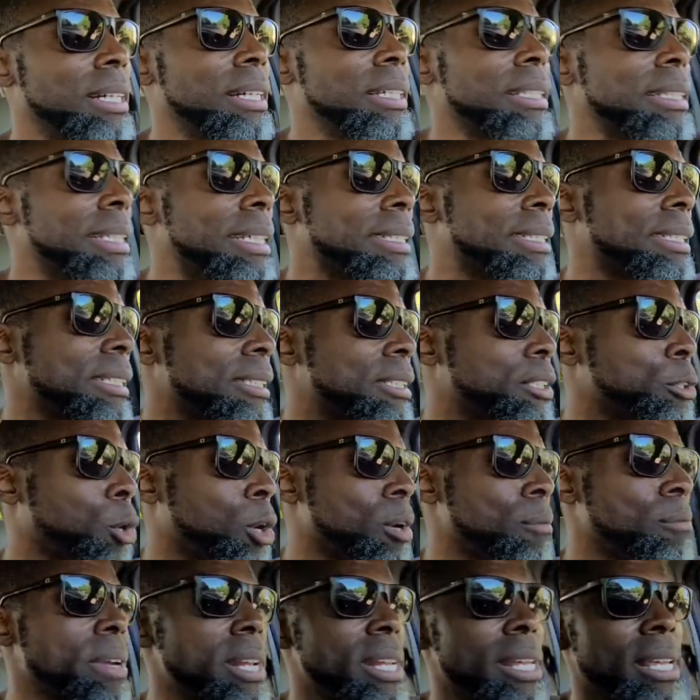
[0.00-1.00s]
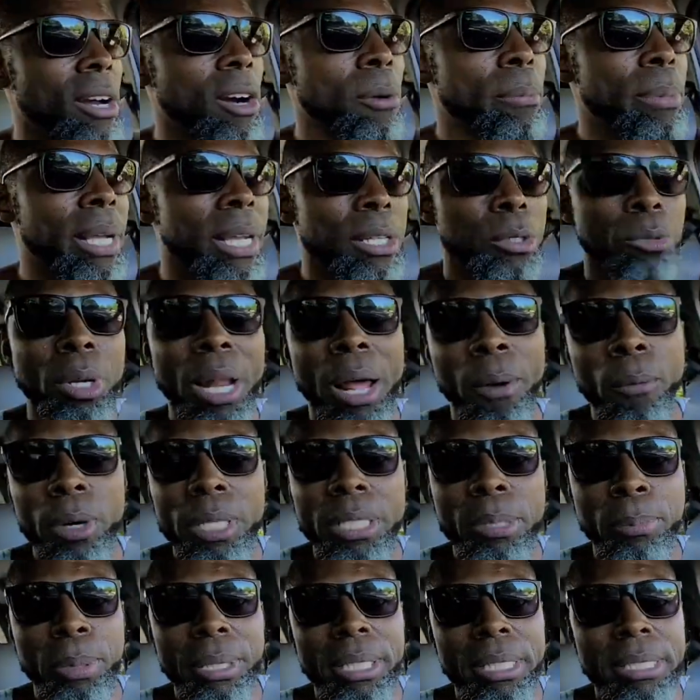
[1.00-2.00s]
This is just short video because when I went
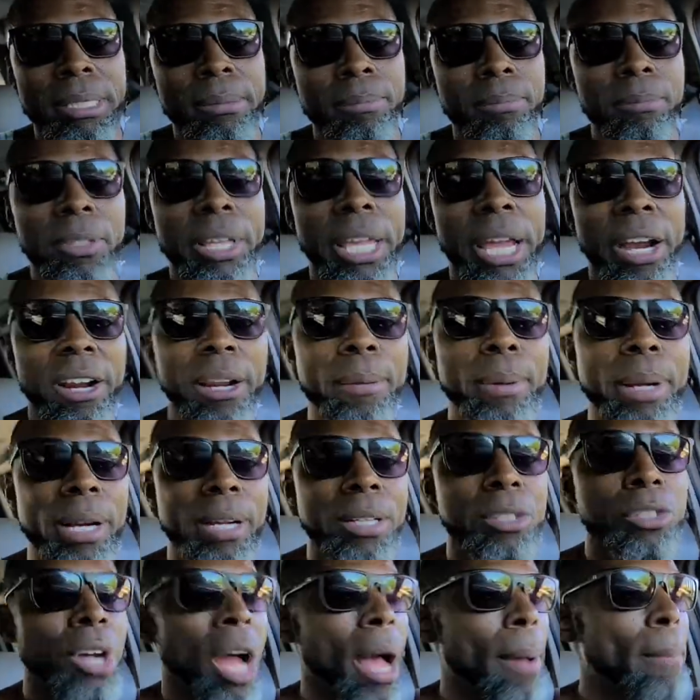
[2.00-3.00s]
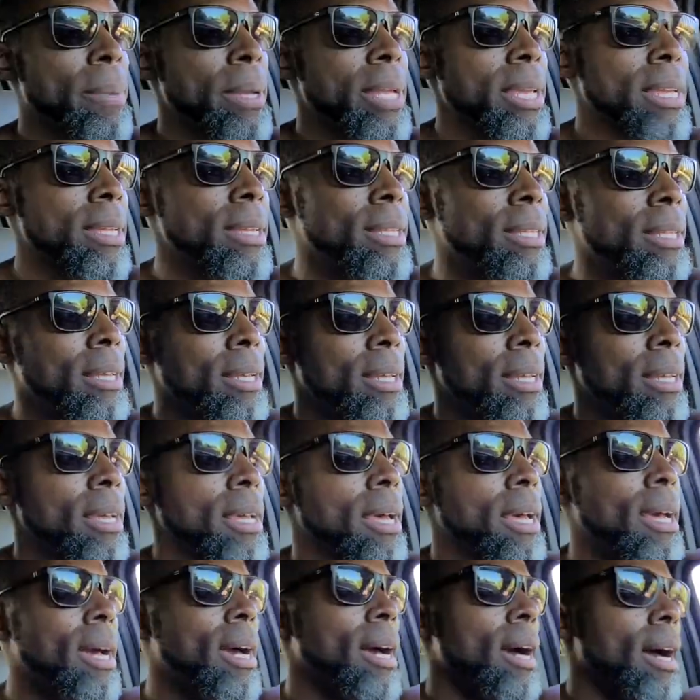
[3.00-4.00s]
to put this carry bearing drop in,
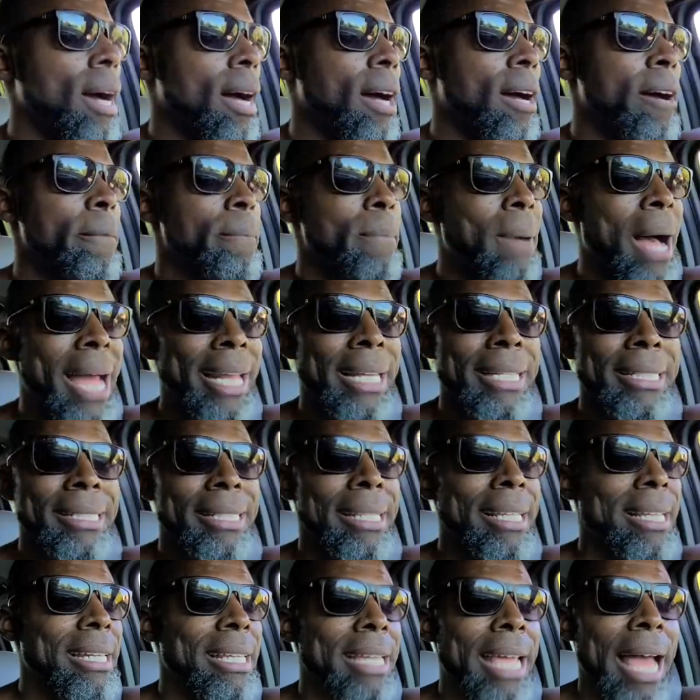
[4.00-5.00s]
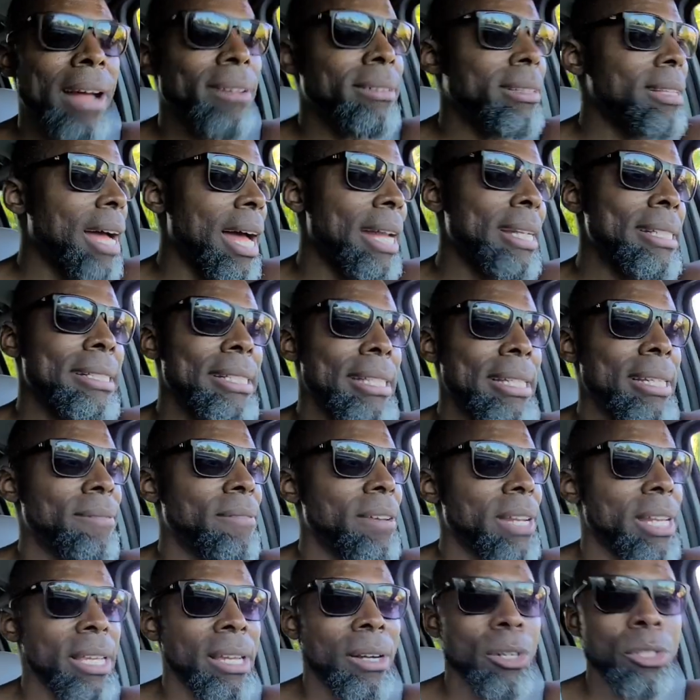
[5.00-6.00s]
um, I didn't see any out. I didn't see any
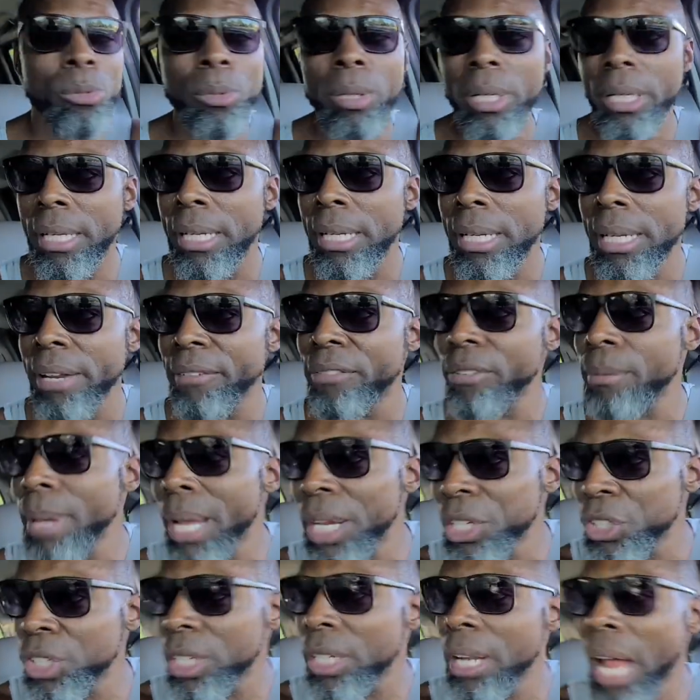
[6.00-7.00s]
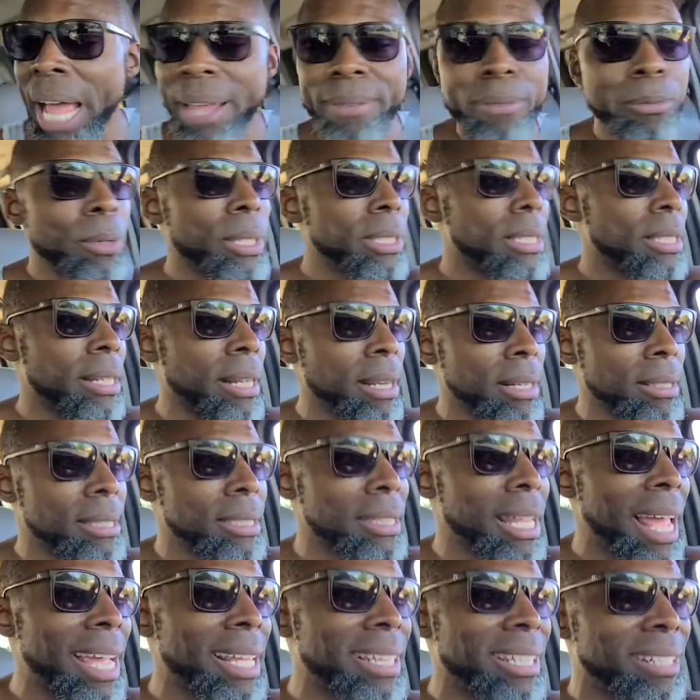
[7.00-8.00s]
videos with good information. I even went to their
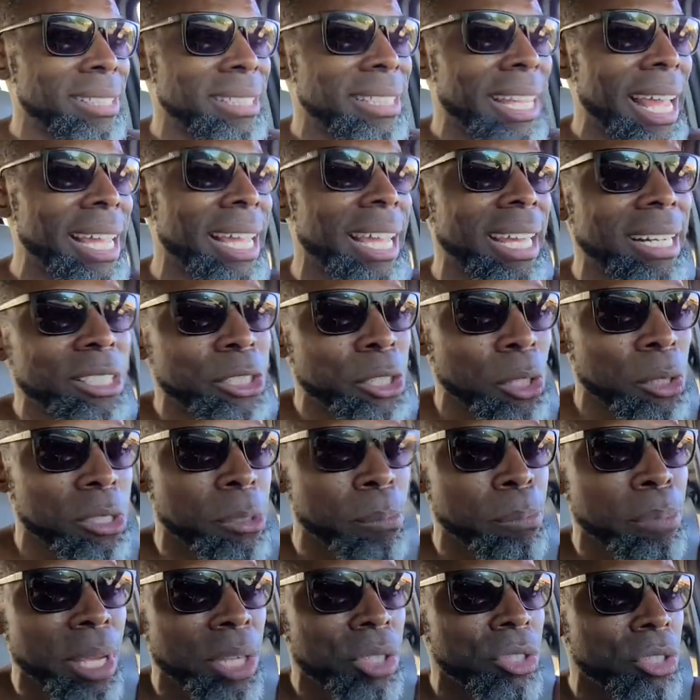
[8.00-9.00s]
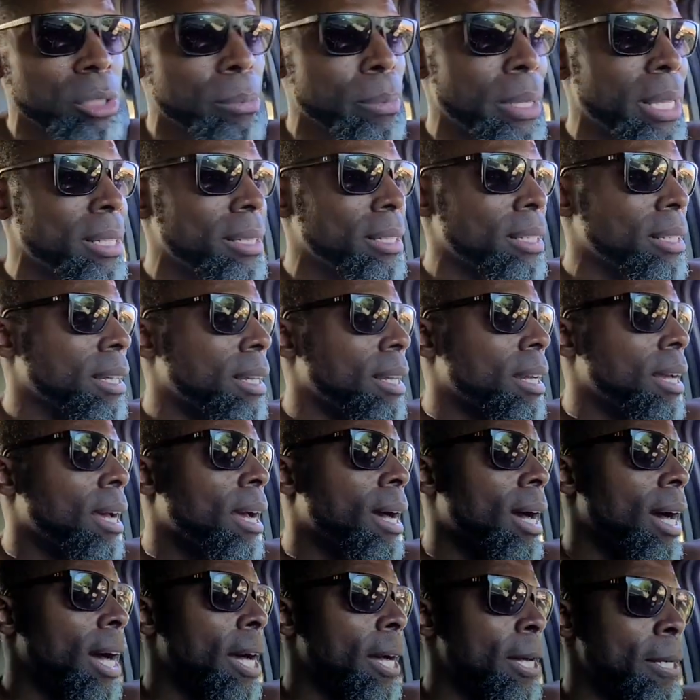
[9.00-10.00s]
site. Their site kind of shows some pictures, but
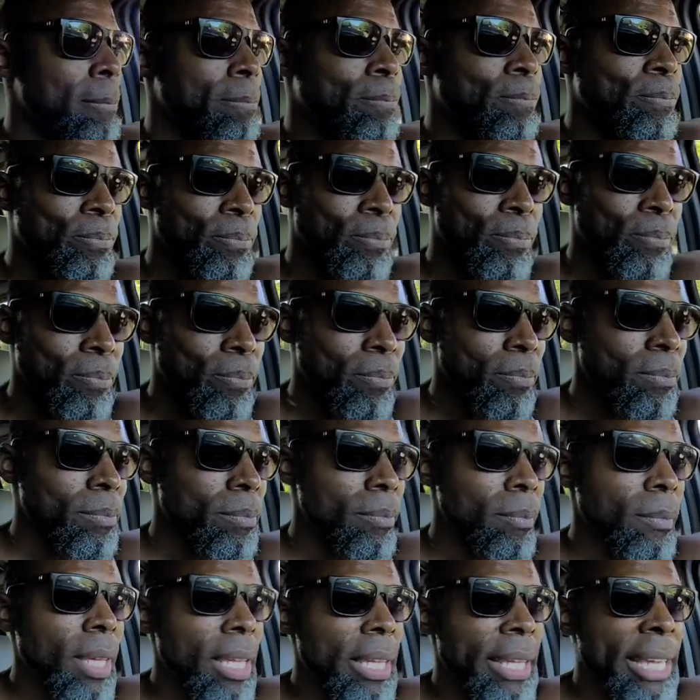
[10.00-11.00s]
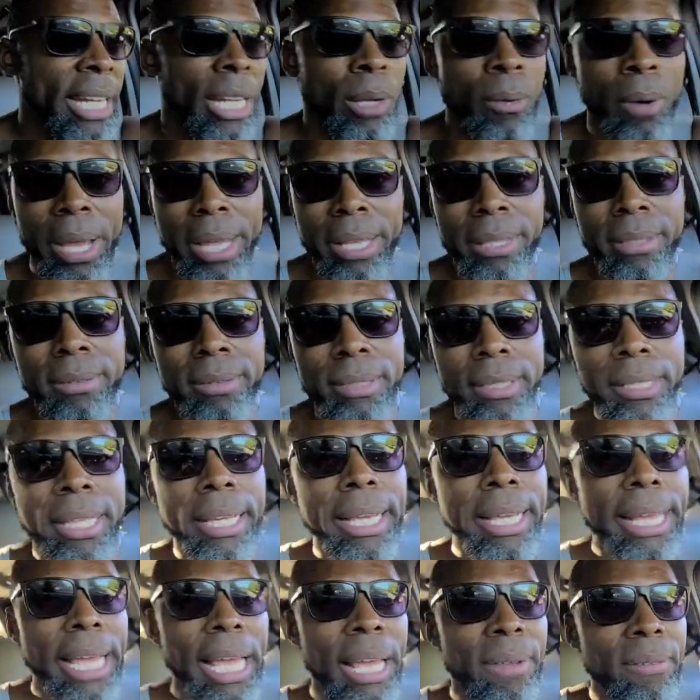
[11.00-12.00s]
um, anyway,
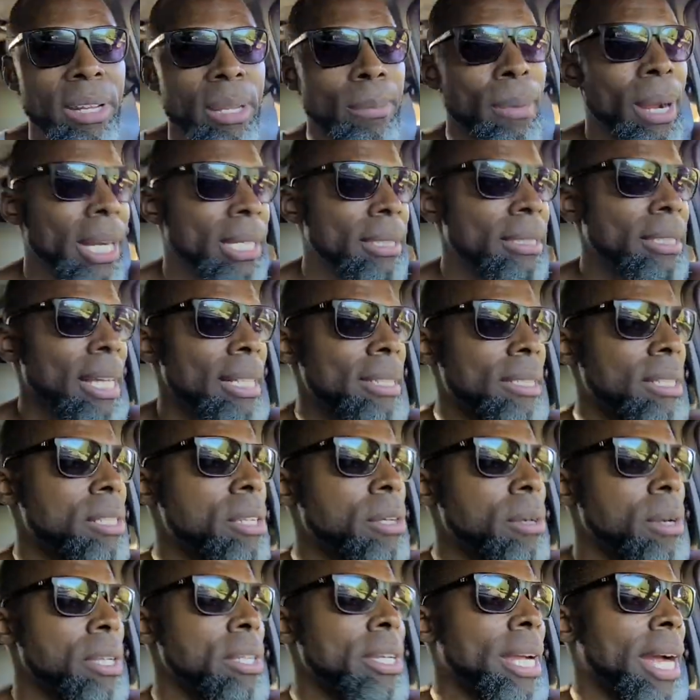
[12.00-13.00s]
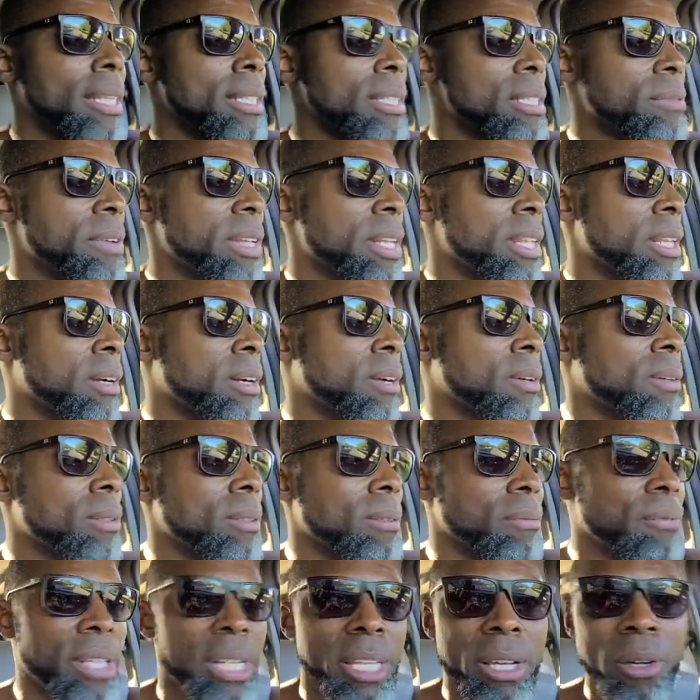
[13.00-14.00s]
if anybody decides to do it, you got this video
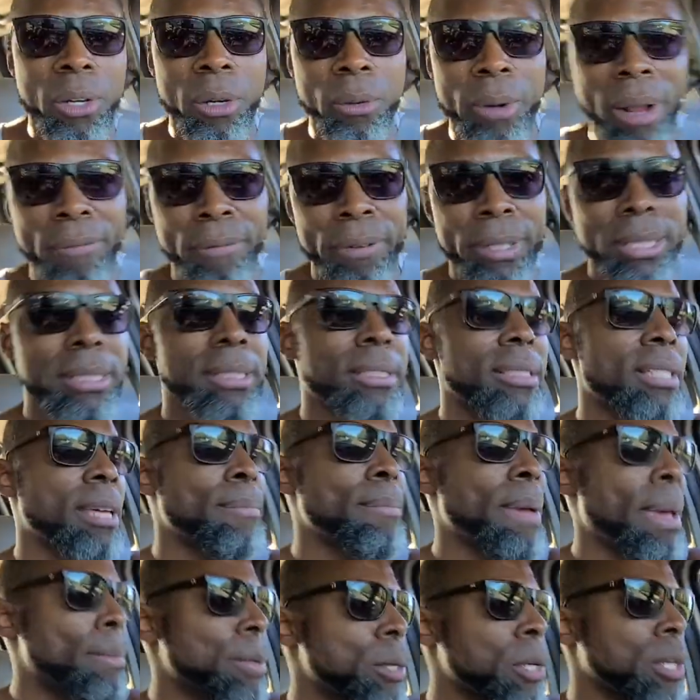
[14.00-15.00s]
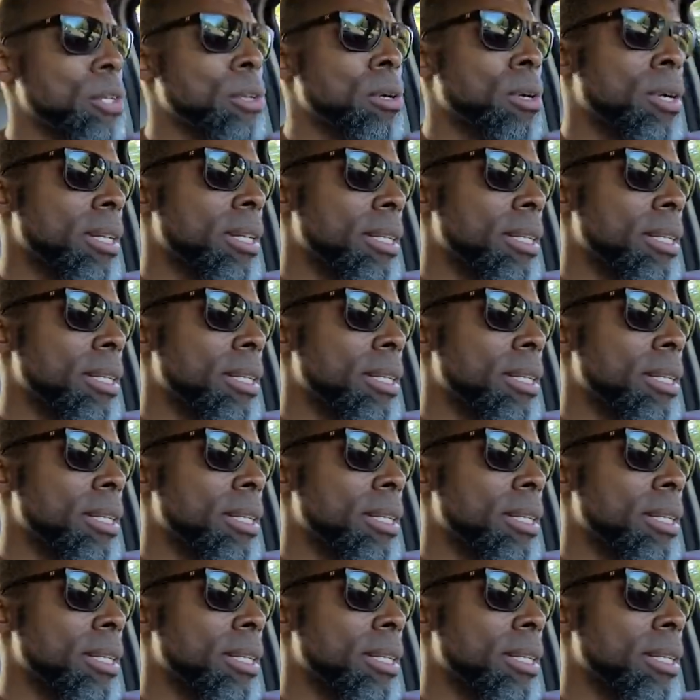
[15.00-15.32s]
video to reference, and maybe you can do it